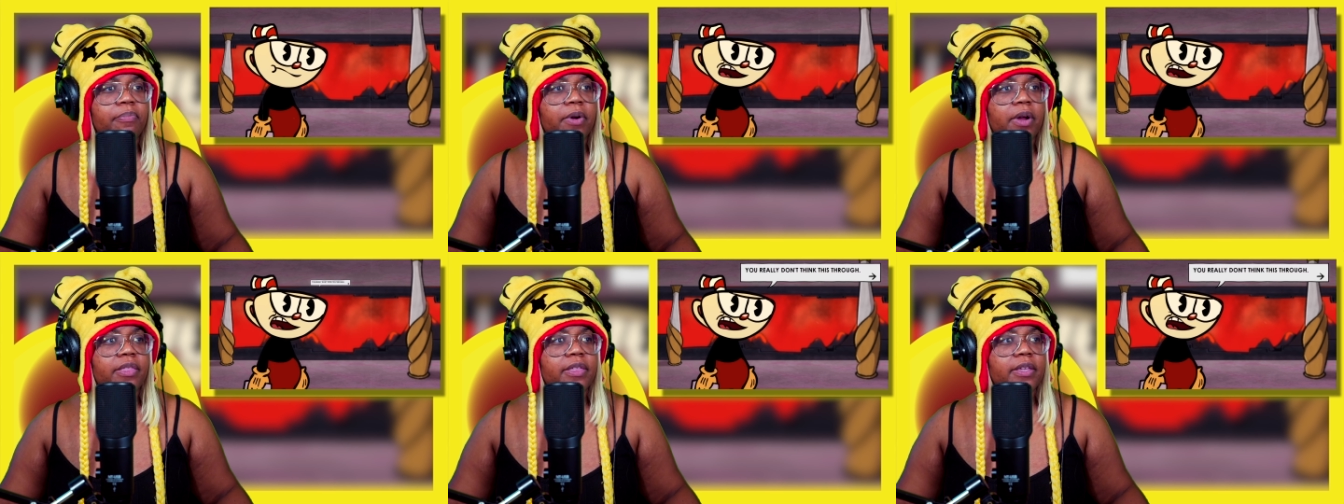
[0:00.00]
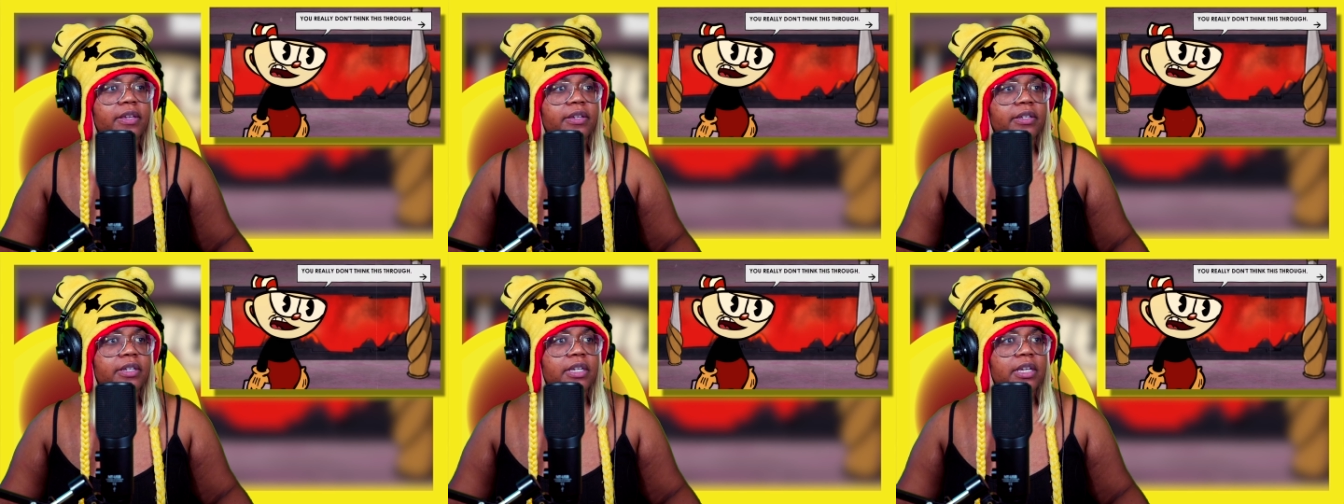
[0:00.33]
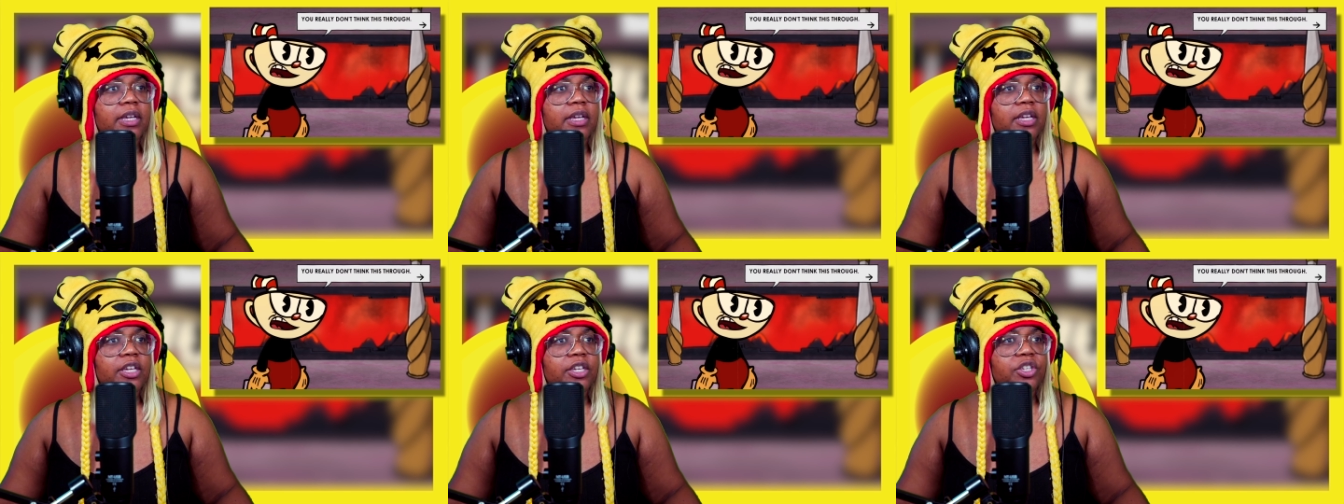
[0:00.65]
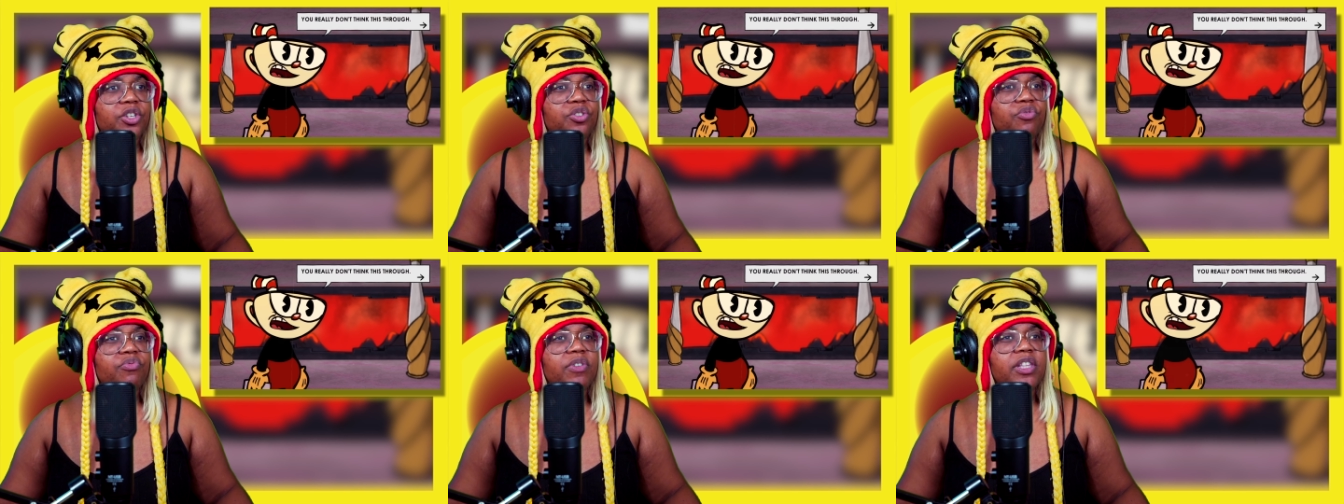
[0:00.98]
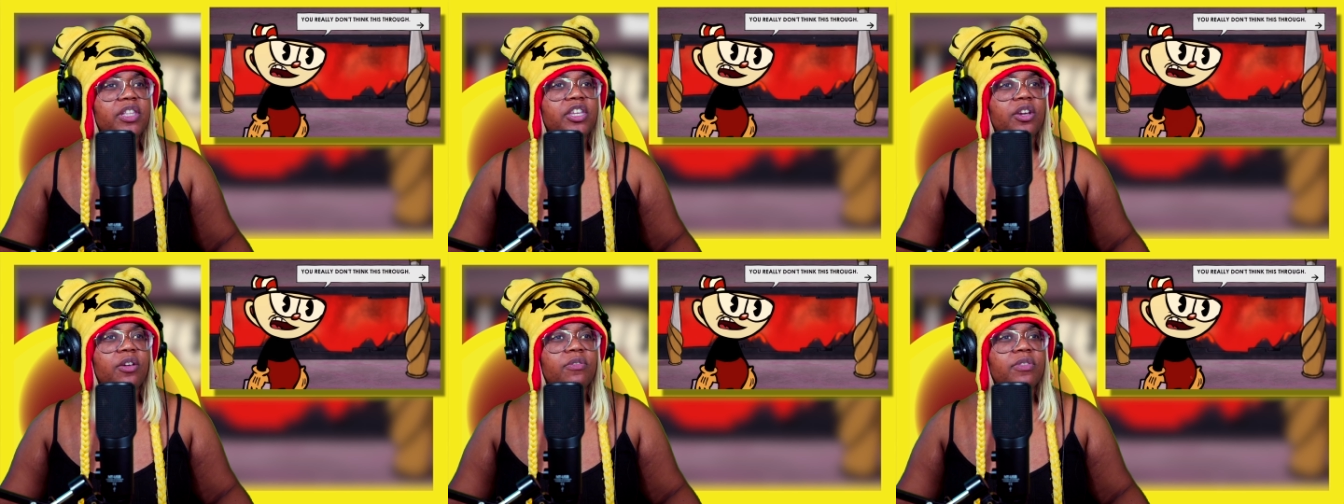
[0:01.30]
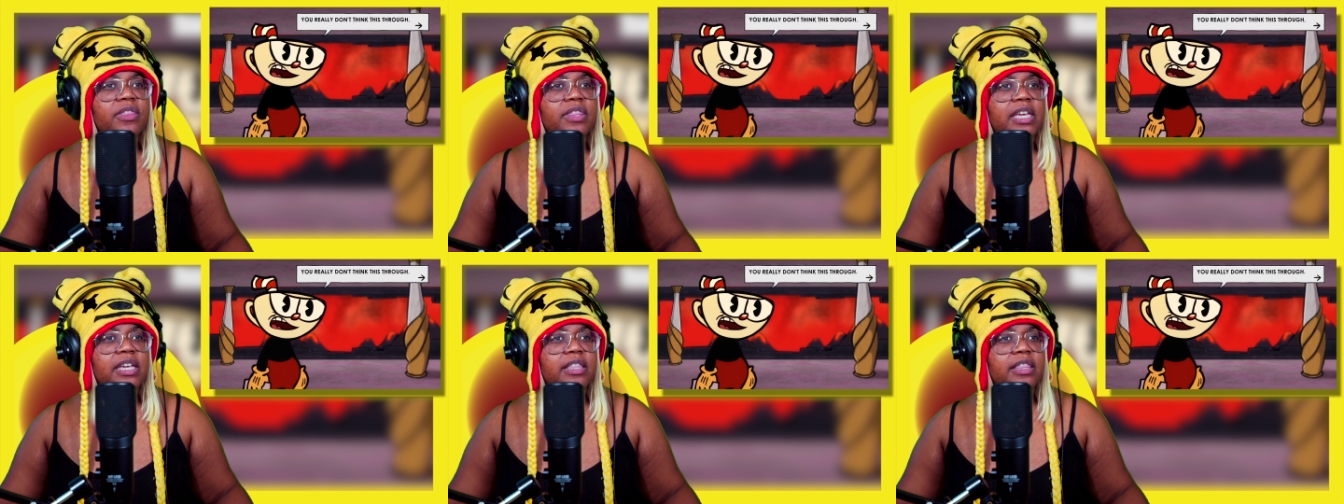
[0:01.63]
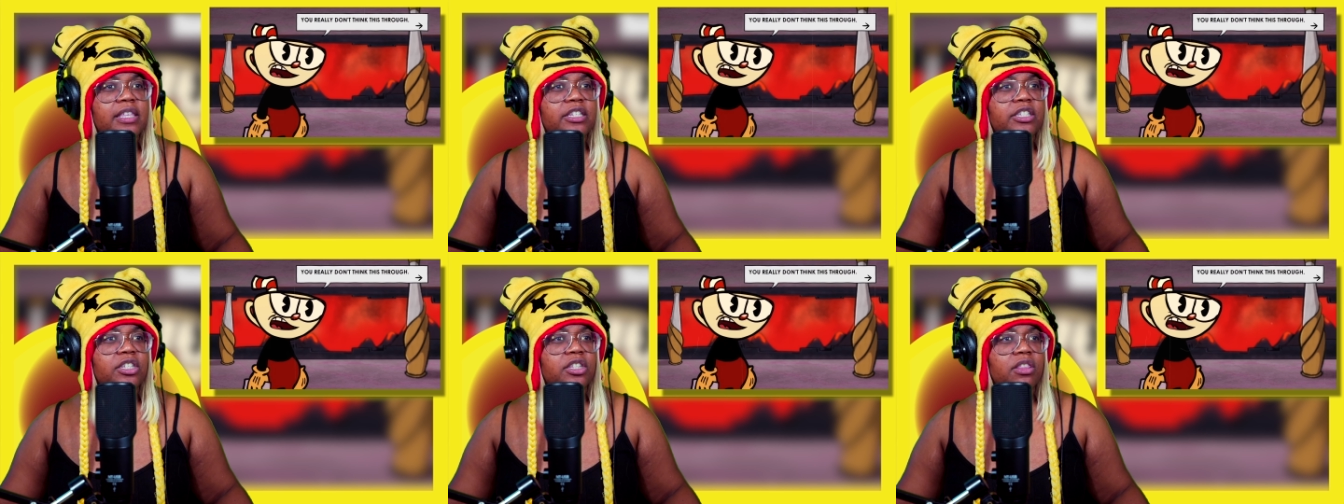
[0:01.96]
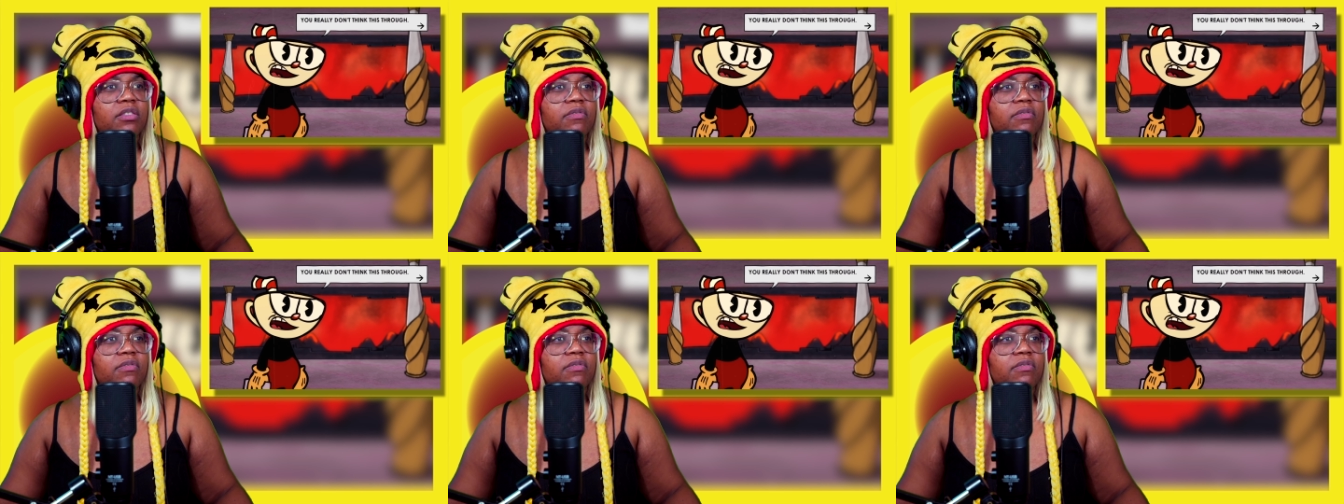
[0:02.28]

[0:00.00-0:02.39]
brother. You really don't think this